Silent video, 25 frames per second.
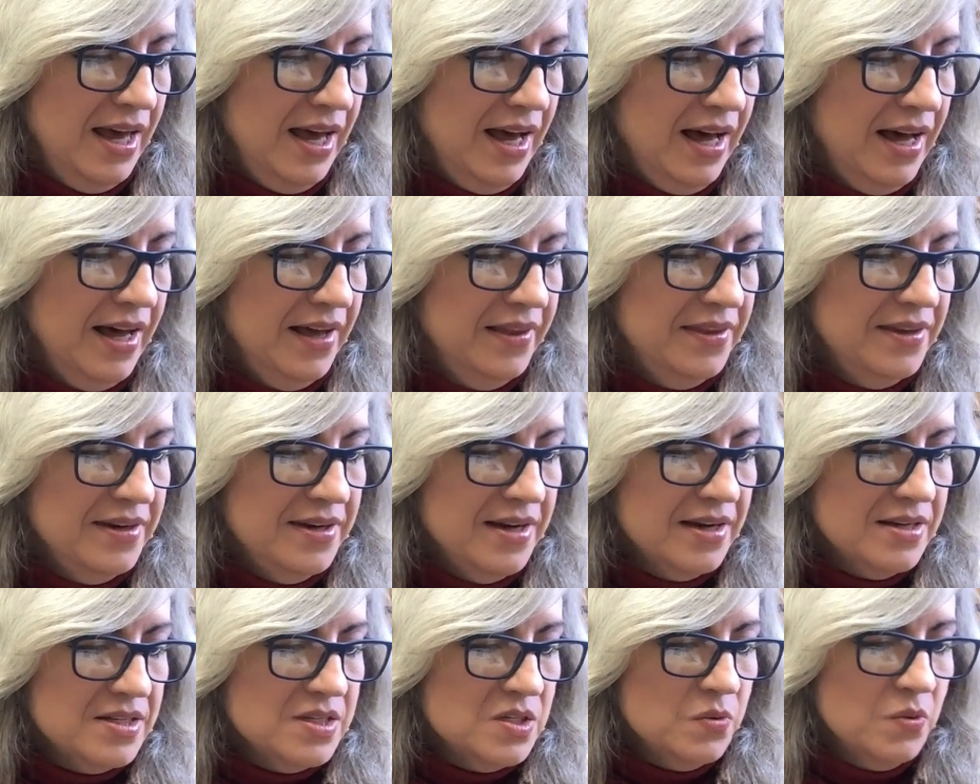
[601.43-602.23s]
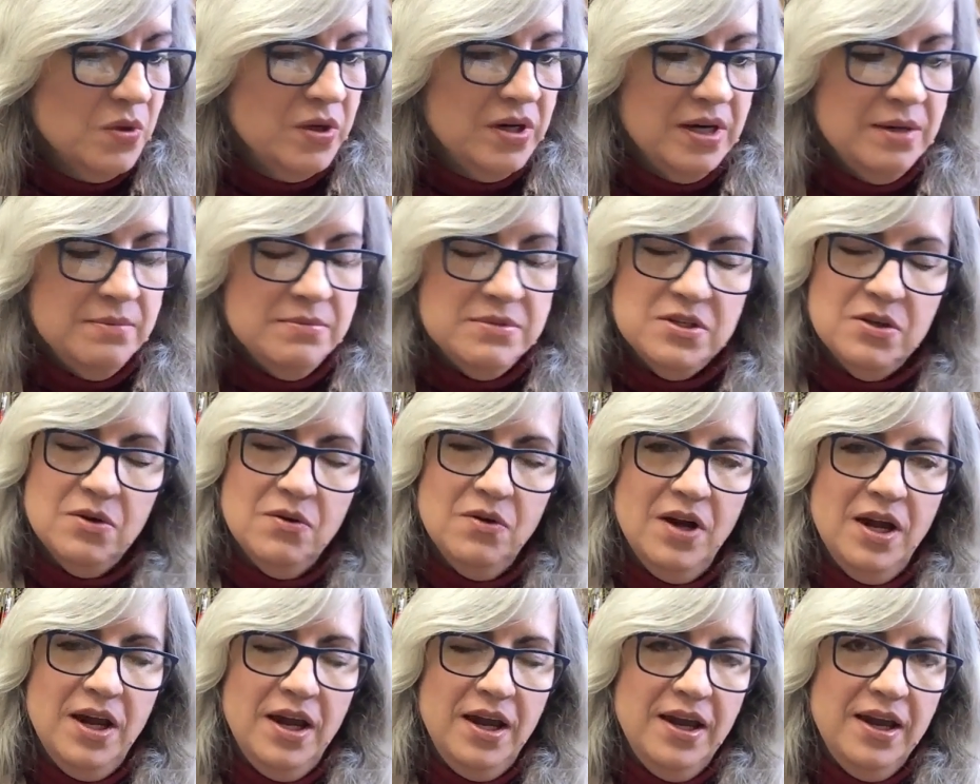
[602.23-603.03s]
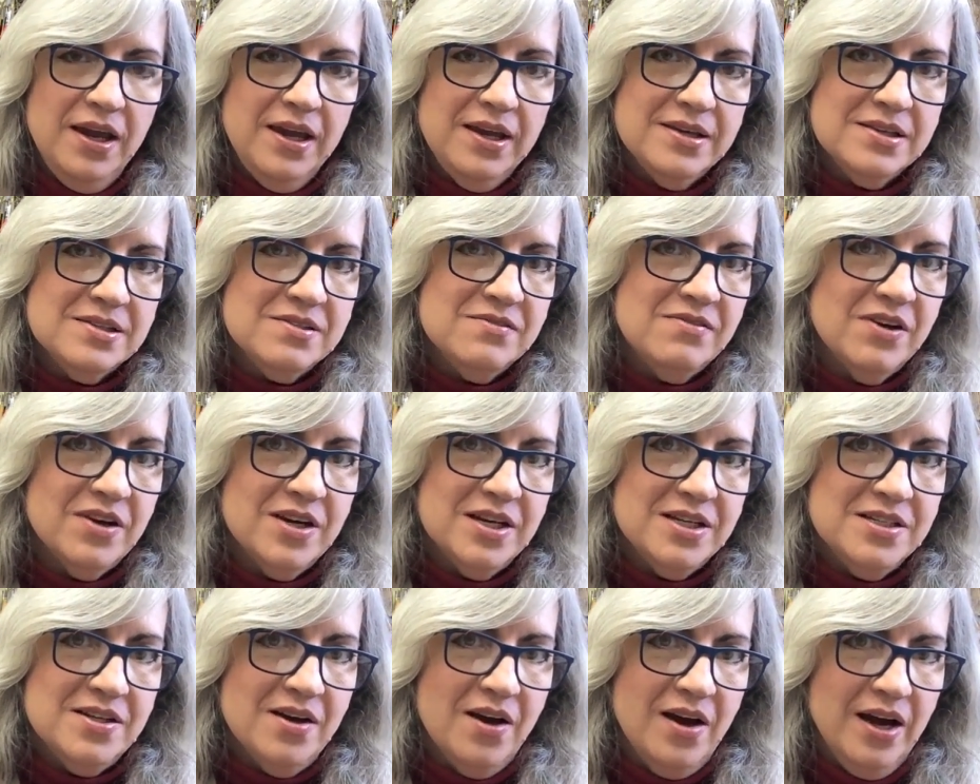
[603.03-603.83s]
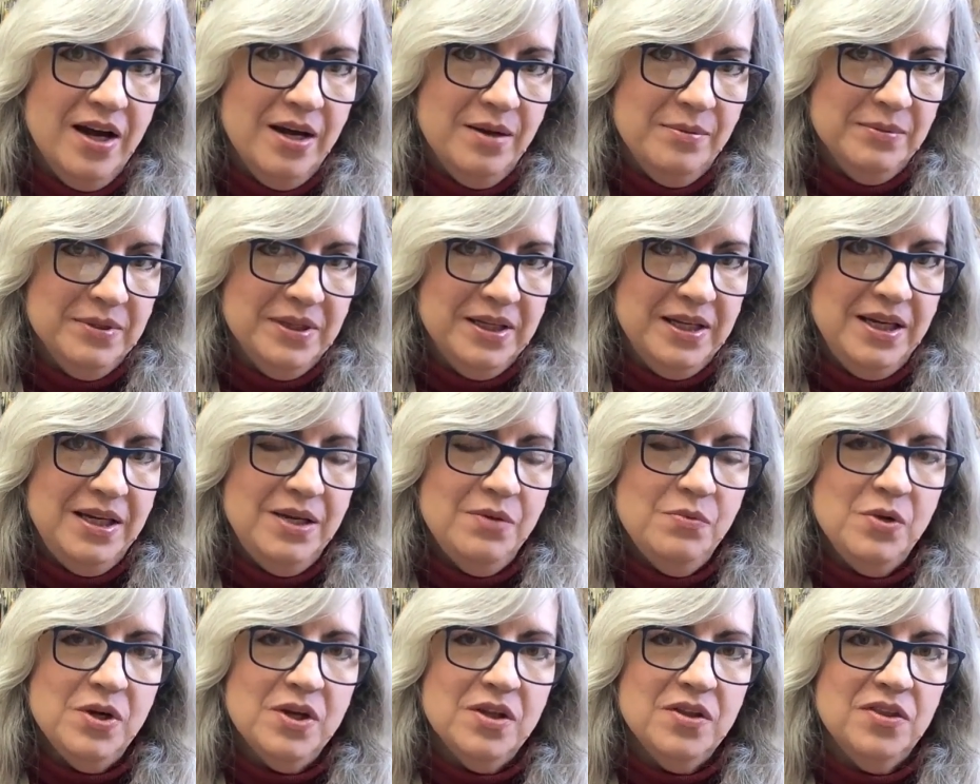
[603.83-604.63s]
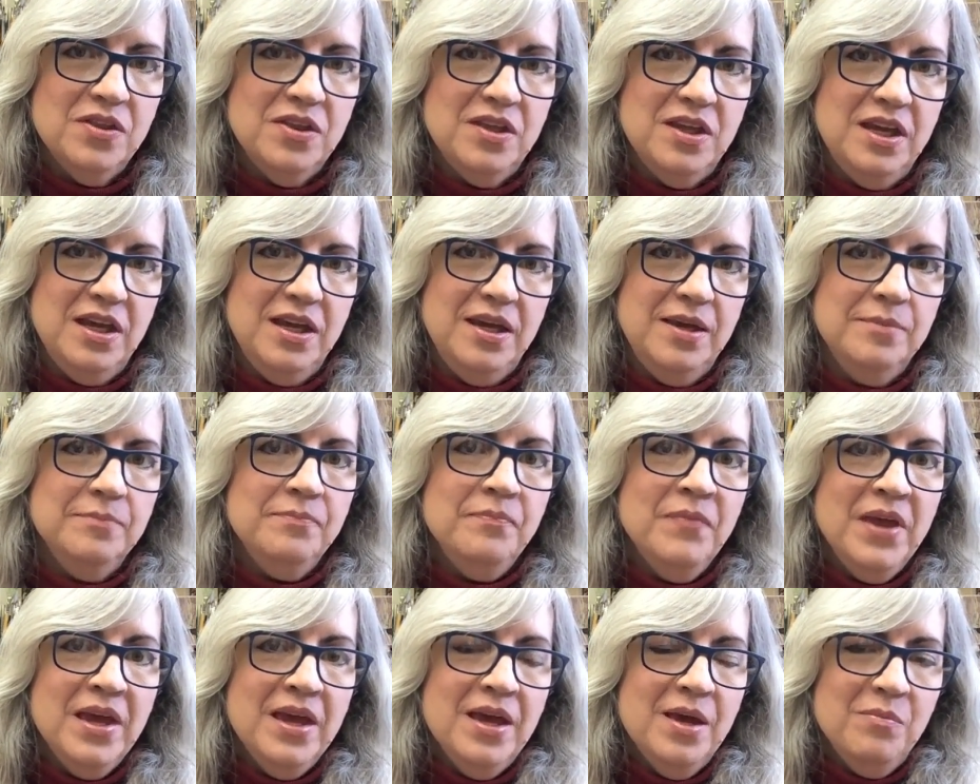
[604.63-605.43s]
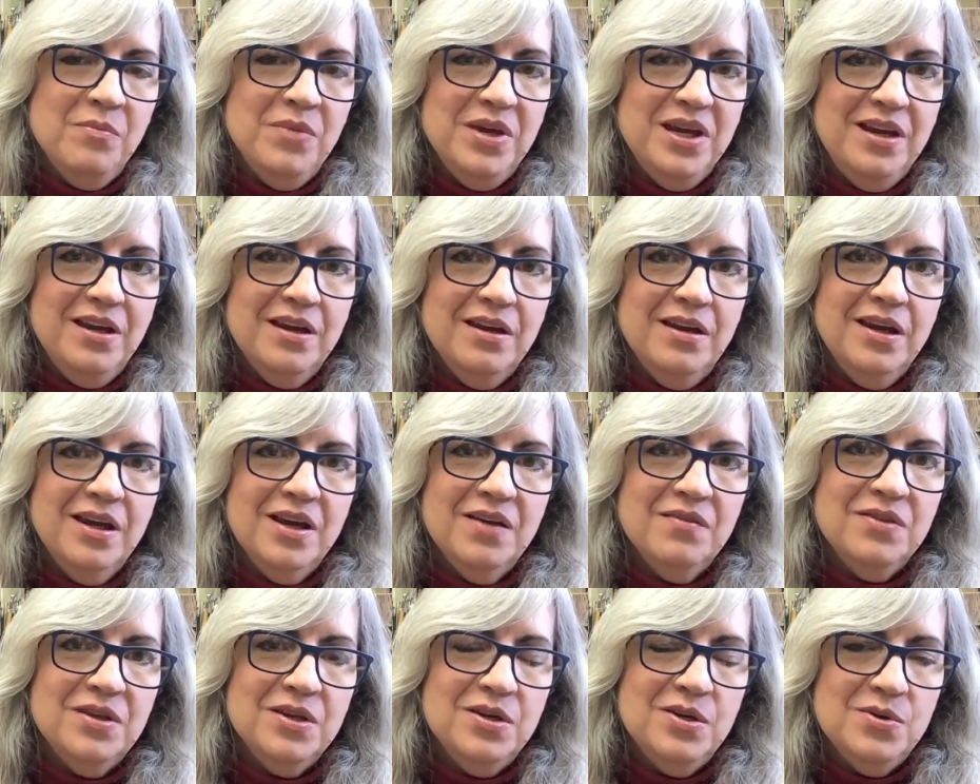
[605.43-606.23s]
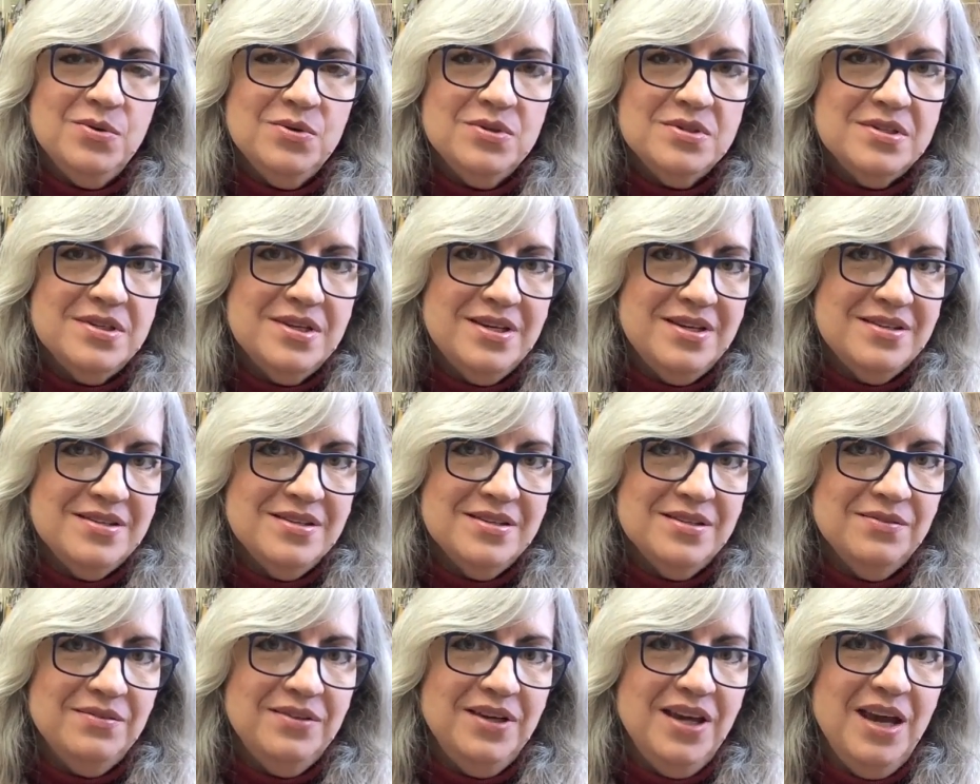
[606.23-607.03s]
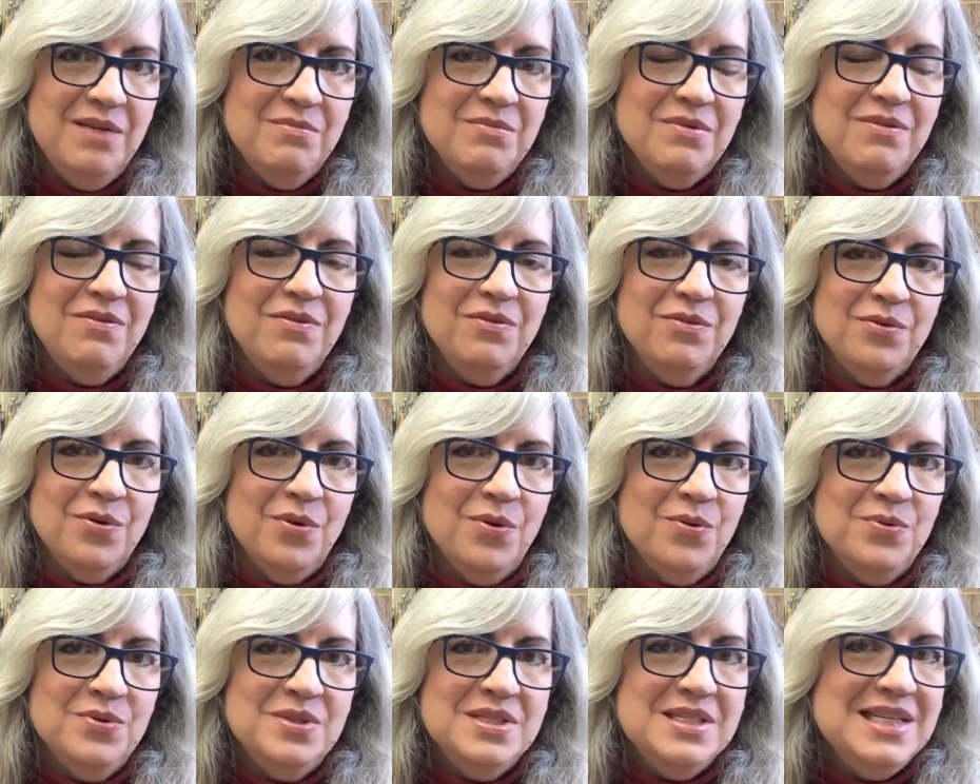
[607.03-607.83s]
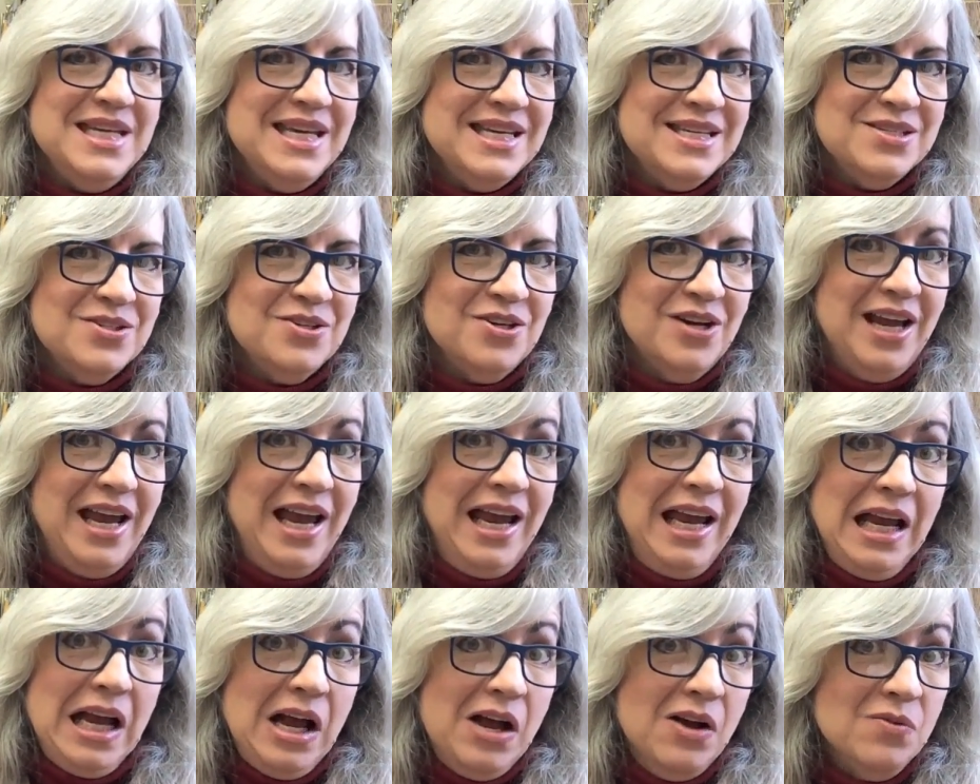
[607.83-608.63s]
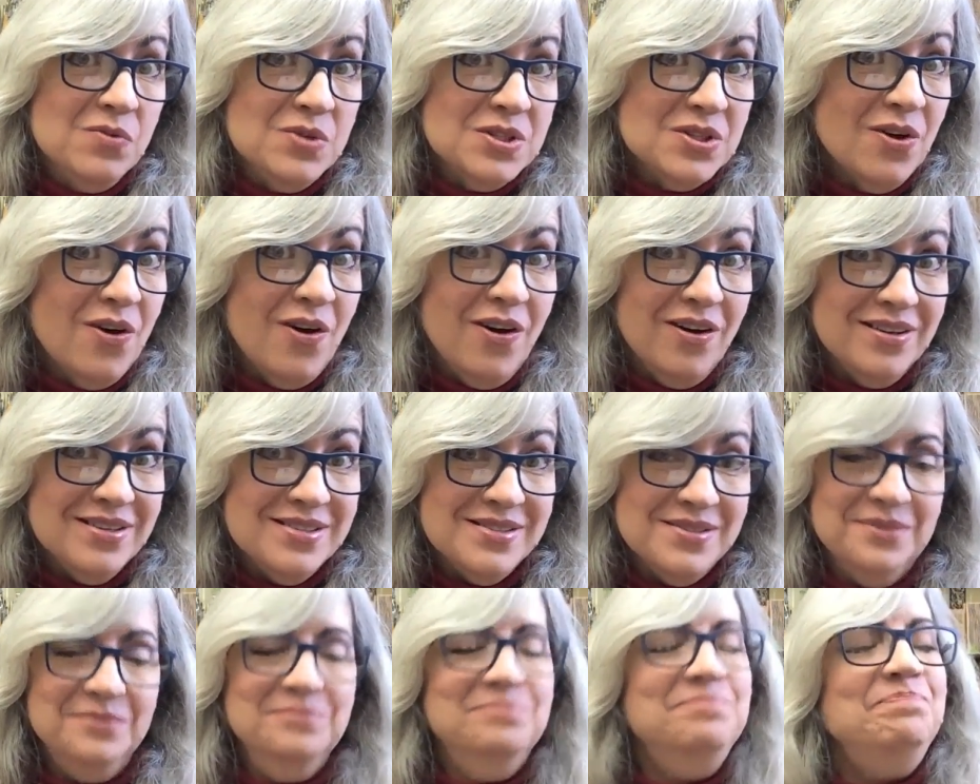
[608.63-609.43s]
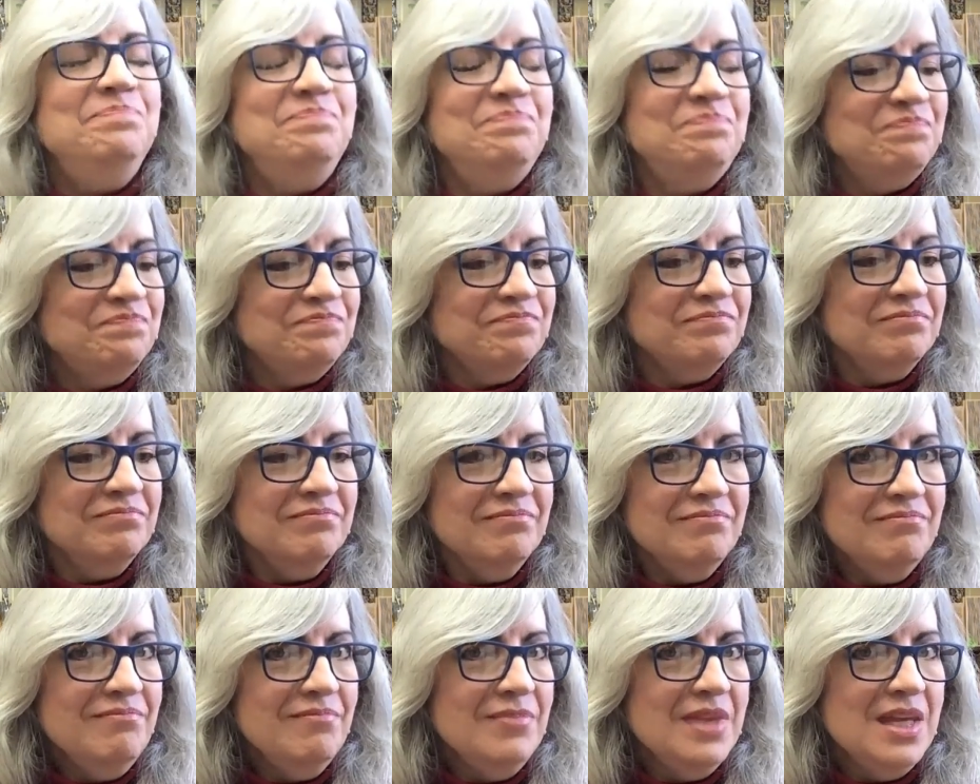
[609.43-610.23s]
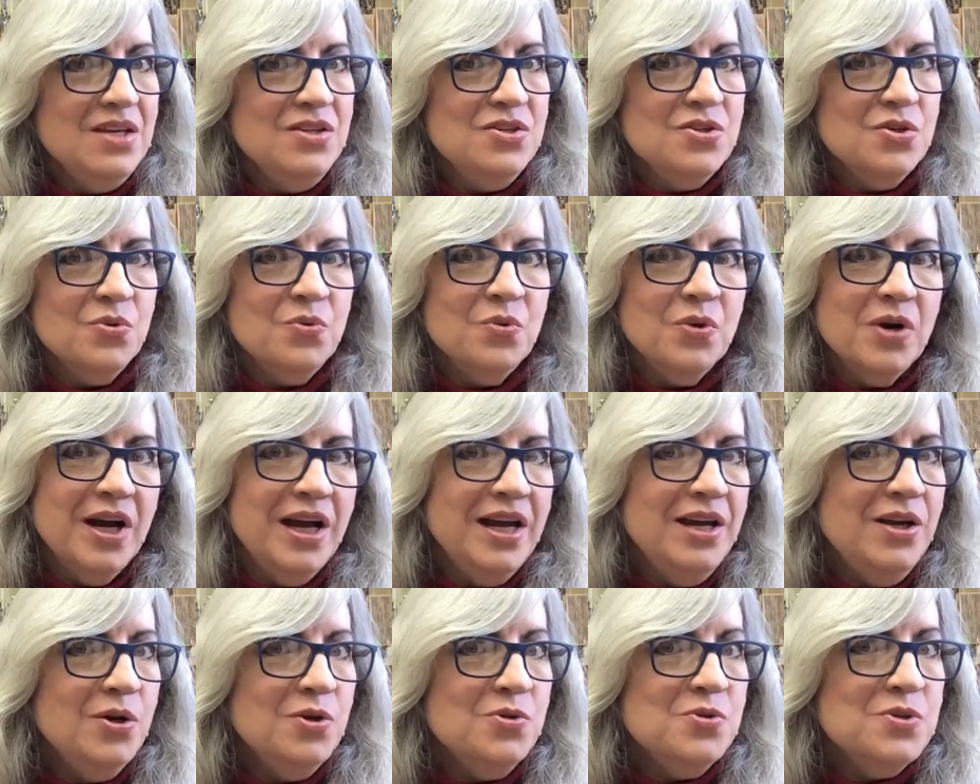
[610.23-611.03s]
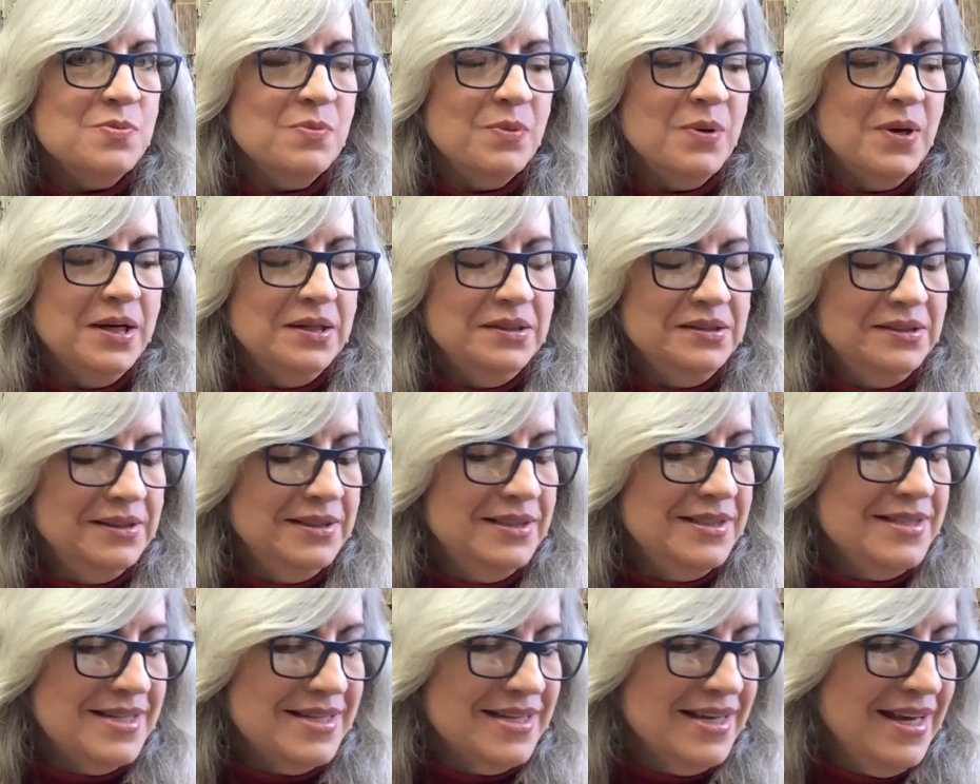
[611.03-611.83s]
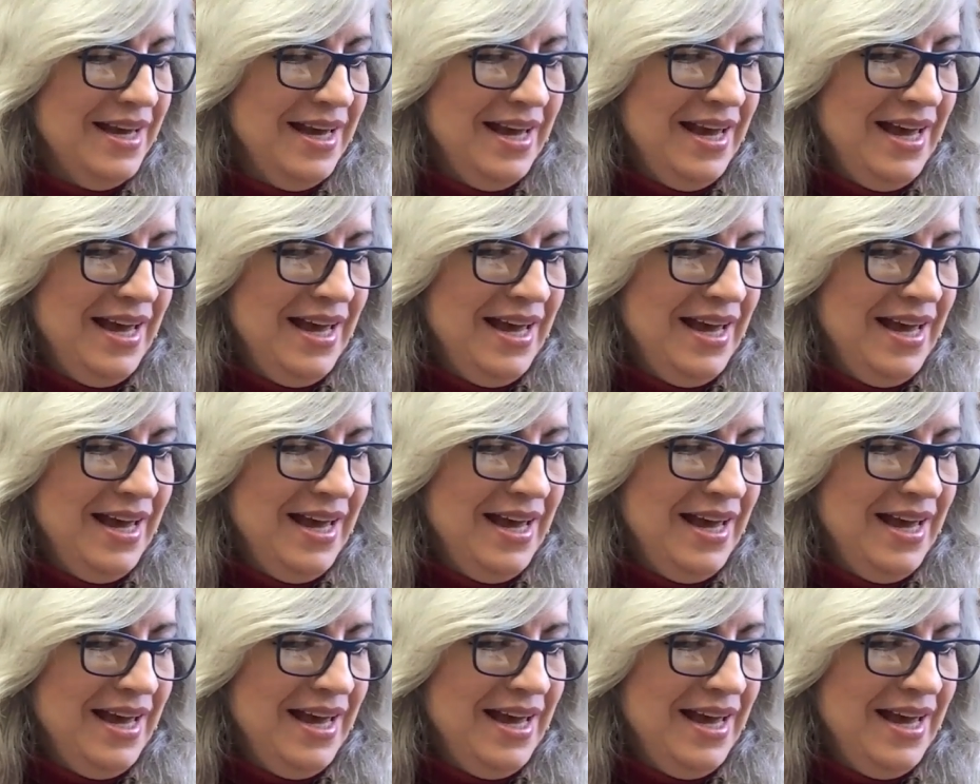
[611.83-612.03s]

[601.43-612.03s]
The next one I'm doing is very timely with the beginning of the new season of Game of Thrones yesterday. It was awesome. don't worry, no spoilers.